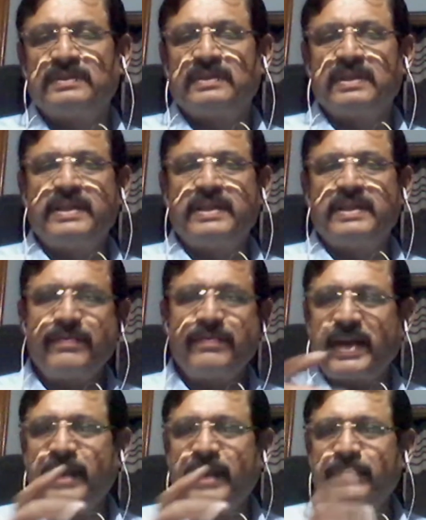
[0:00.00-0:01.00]
they
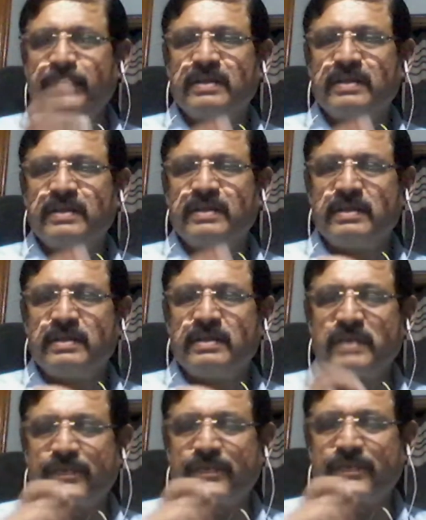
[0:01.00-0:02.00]
framed
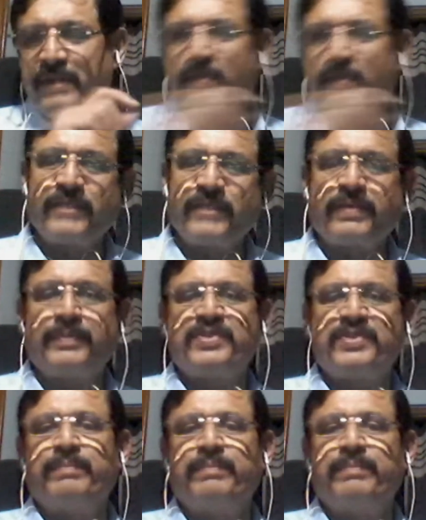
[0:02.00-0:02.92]
the Freedom of Information